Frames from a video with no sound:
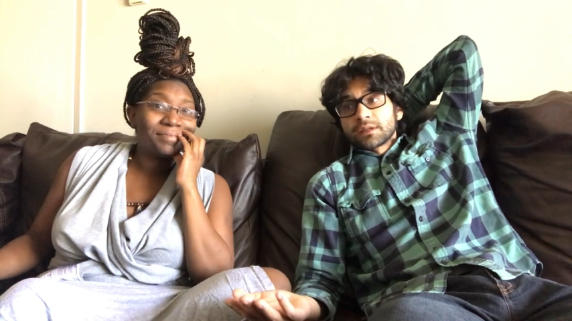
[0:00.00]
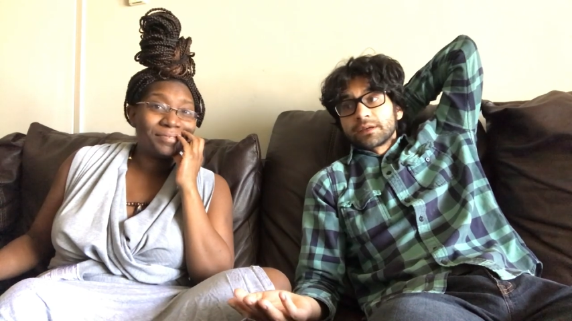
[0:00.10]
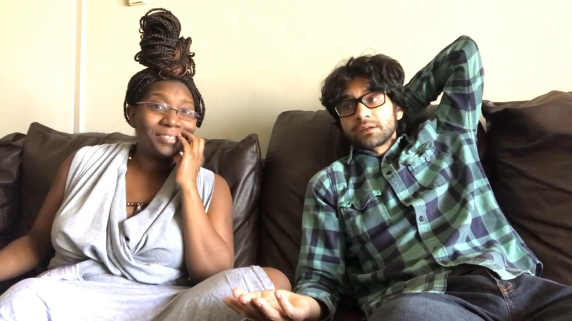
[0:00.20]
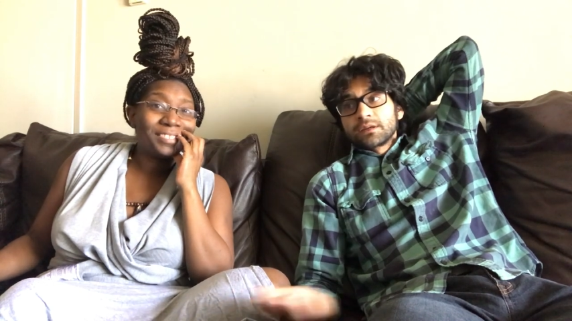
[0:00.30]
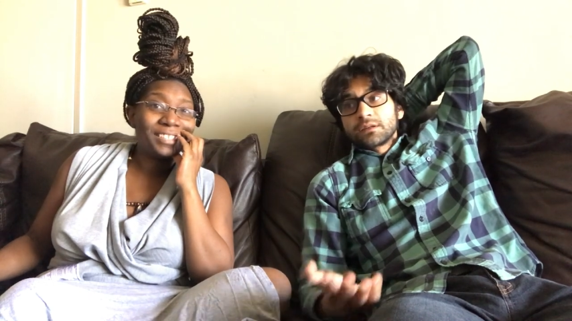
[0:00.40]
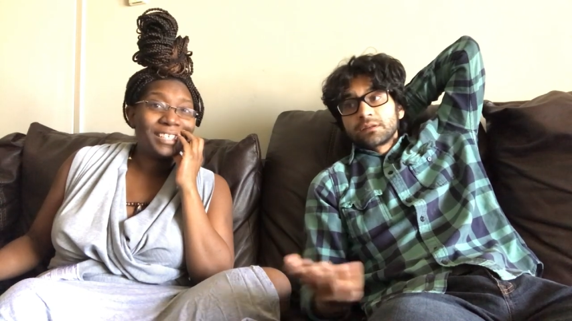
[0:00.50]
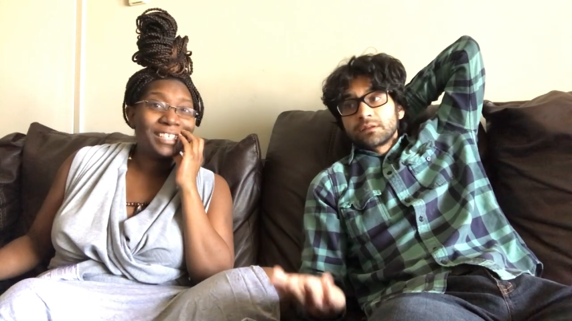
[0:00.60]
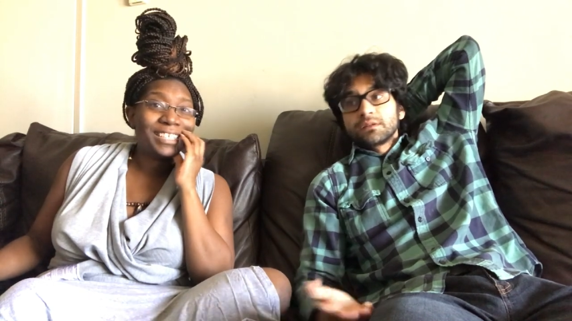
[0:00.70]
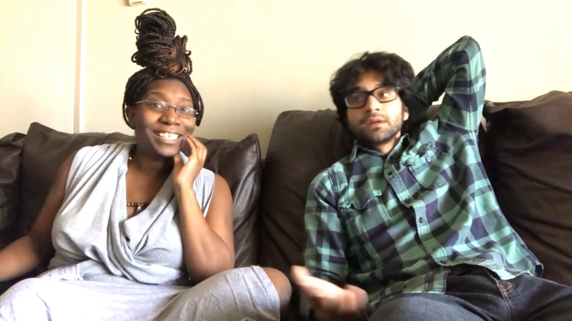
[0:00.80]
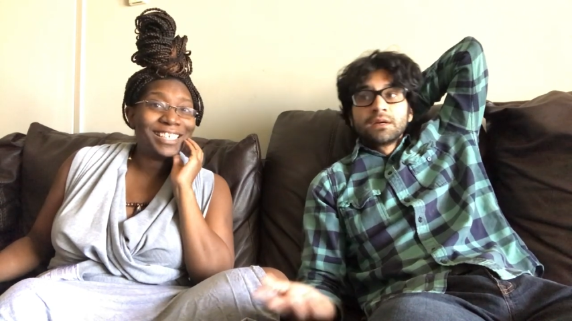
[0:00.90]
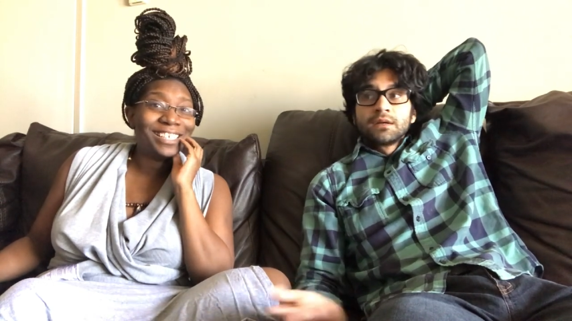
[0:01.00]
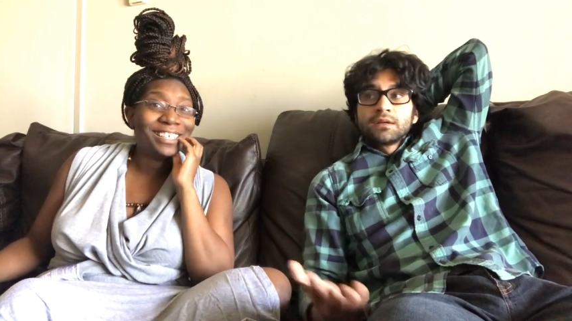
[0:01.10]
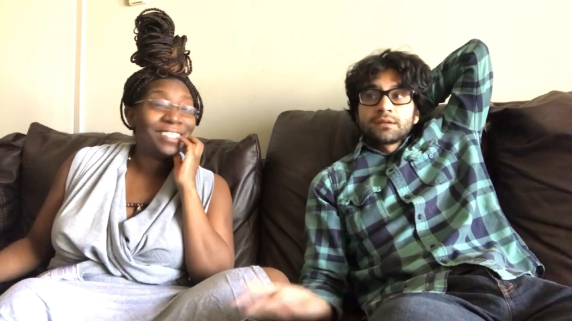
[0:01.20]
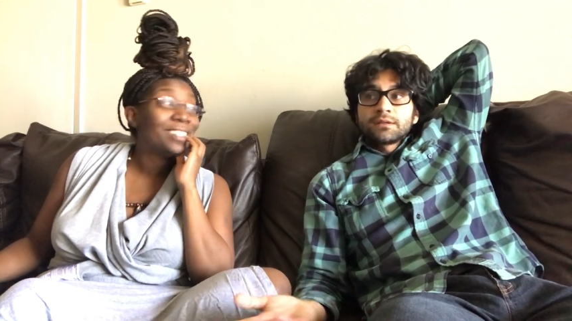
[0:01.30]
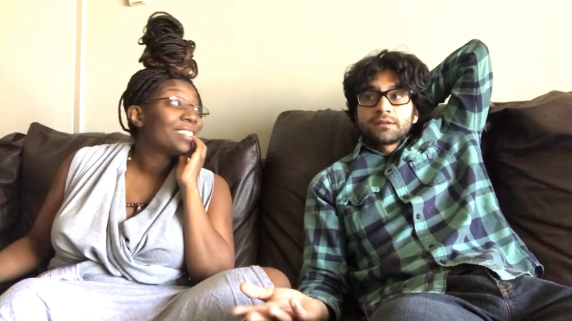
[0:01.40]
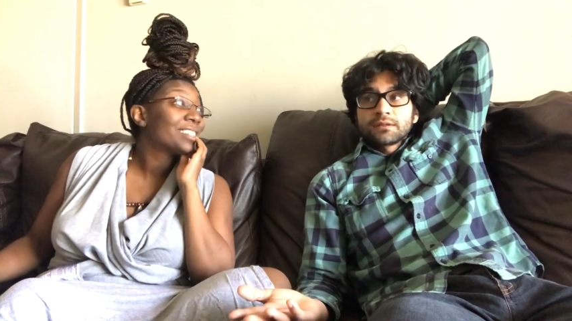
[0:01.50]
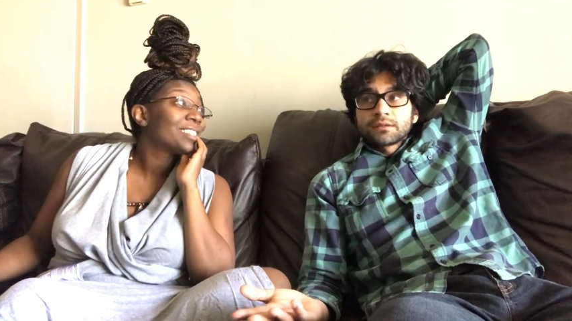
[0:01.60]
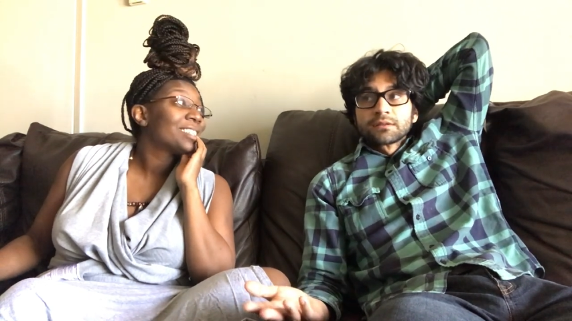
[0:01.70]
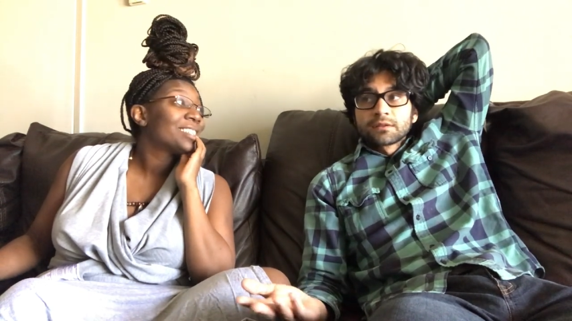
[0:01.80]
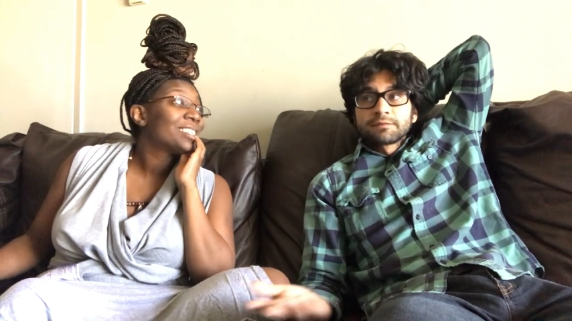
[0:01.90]
Speaker 1: Like you, eh, you, eh,
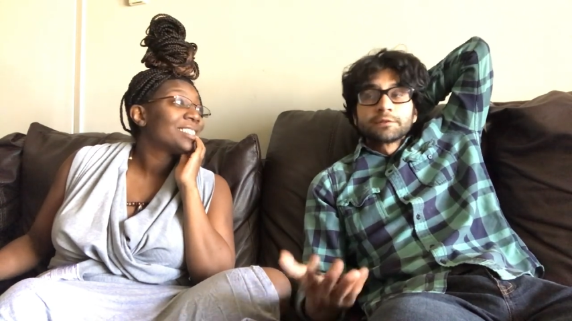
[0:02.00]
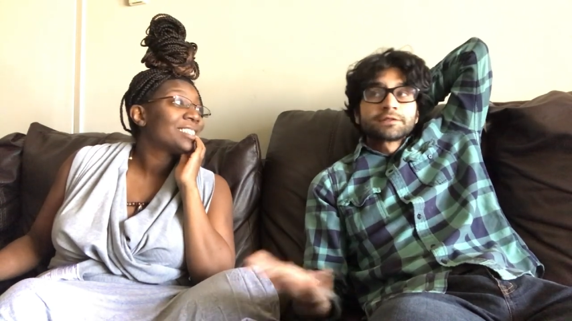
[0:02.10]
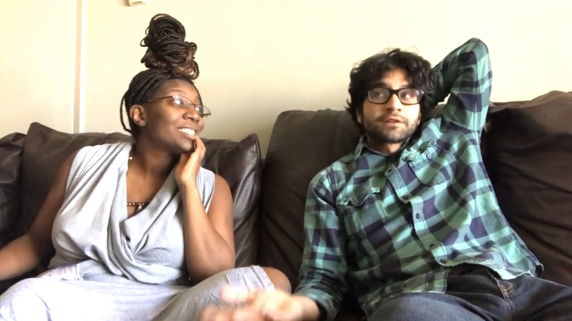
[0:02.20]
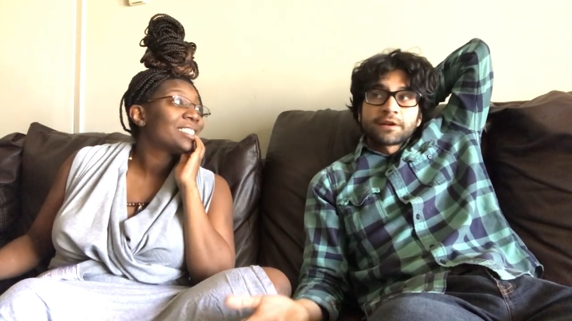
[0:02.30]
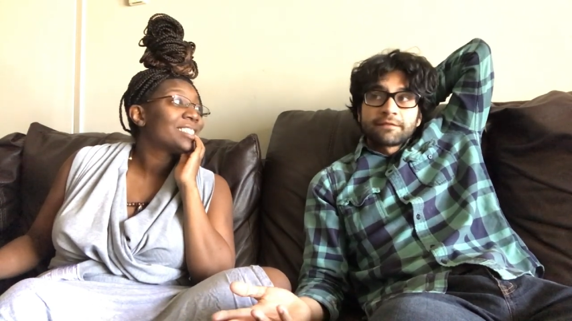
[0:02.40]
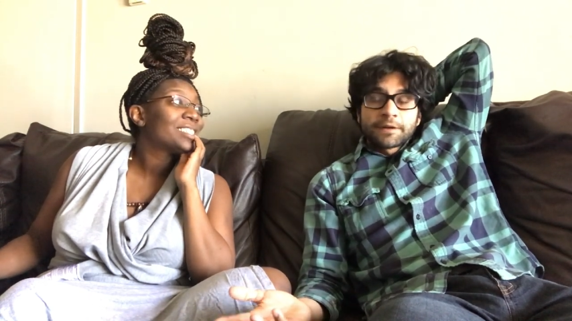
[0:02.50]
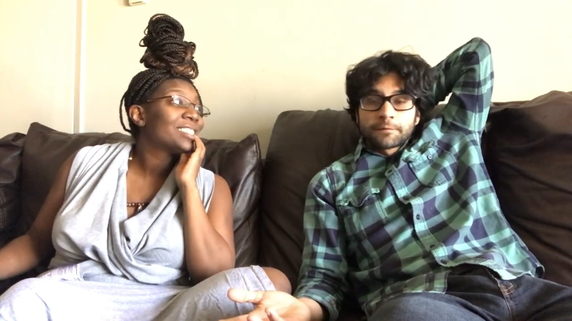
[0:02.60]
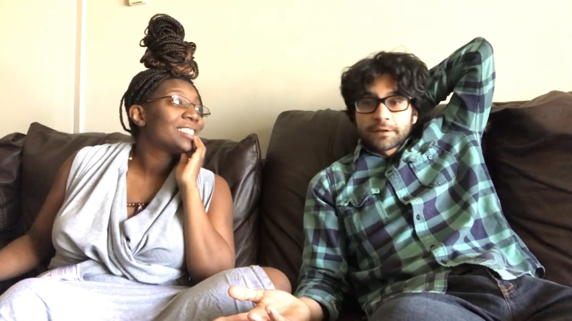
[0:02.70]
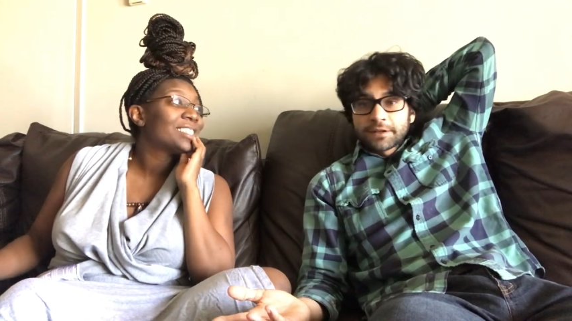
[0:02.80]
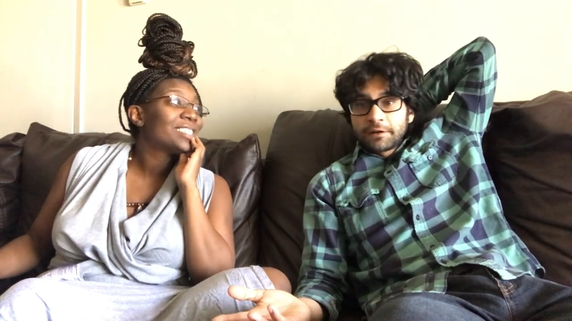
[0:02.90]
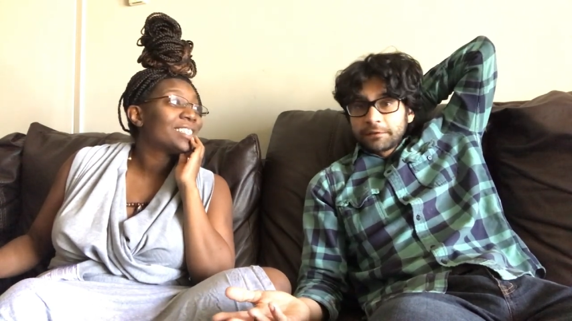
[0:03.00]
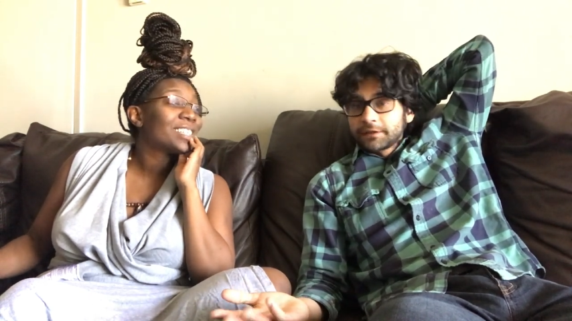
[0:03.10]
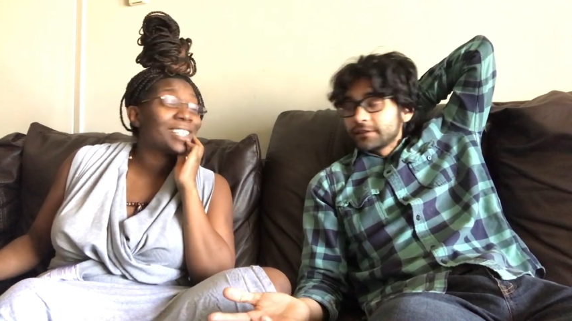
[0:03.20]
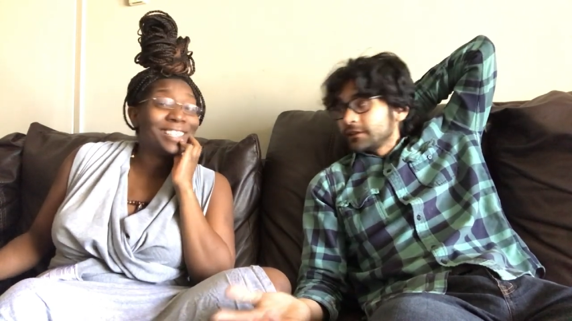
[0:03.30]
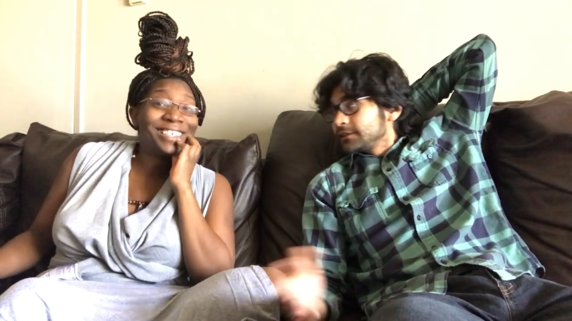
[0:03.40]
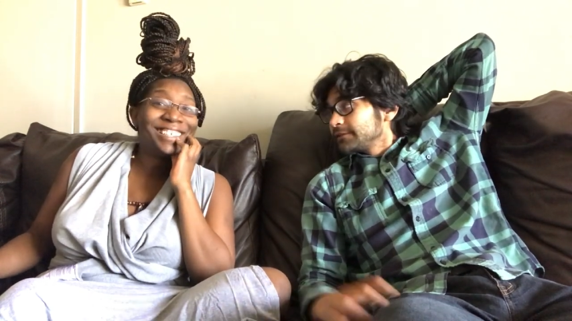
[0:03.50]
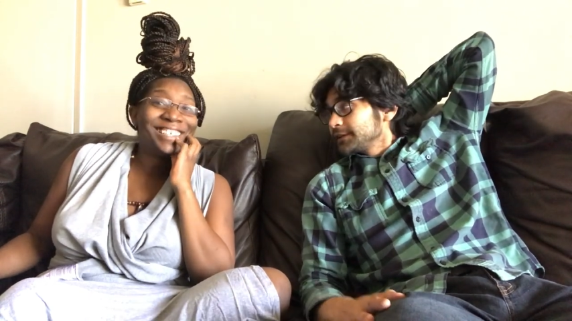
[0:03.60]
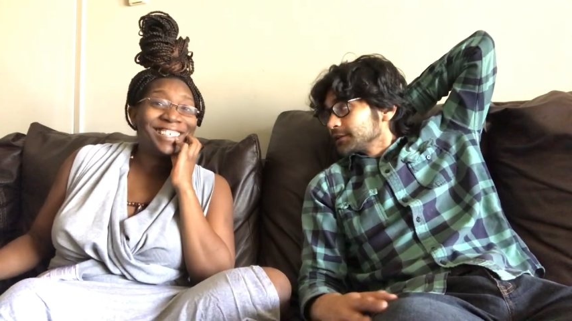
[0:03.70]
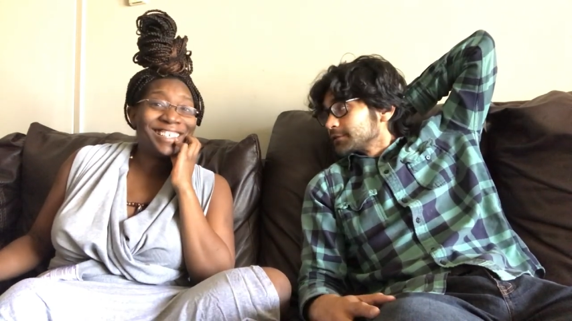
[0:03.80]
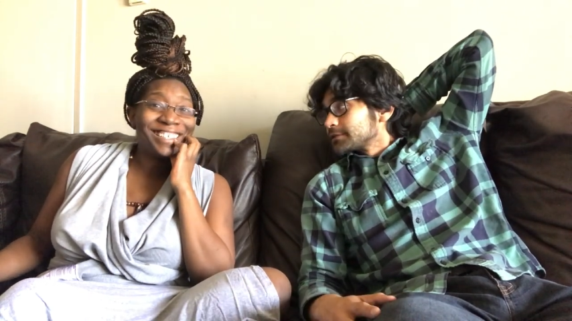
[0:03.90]
the fluids don't have anywhere to go other than your
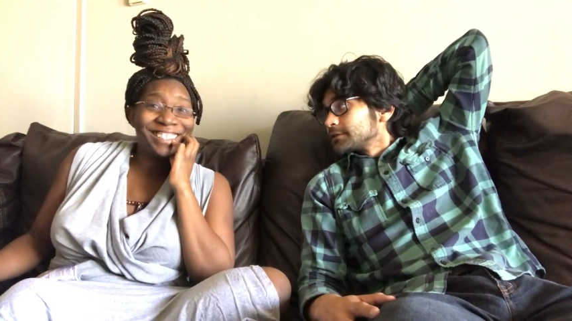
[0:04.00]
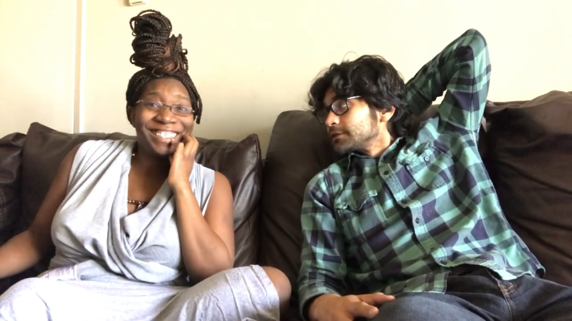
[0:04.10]
fingers